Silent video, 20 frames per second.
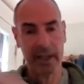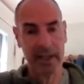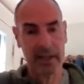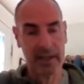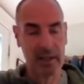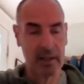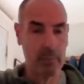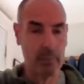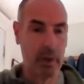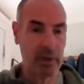and
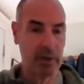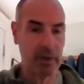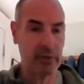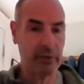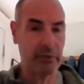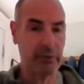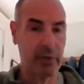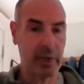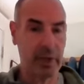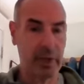spark the
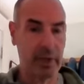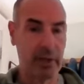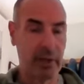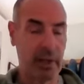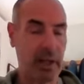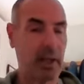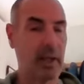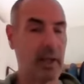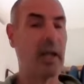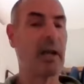foil,
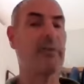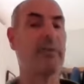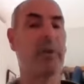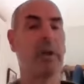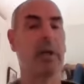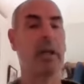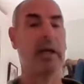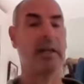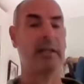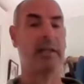and have
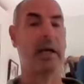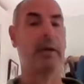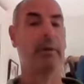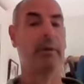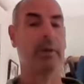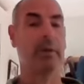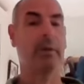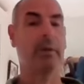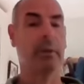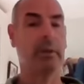her lie
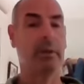down,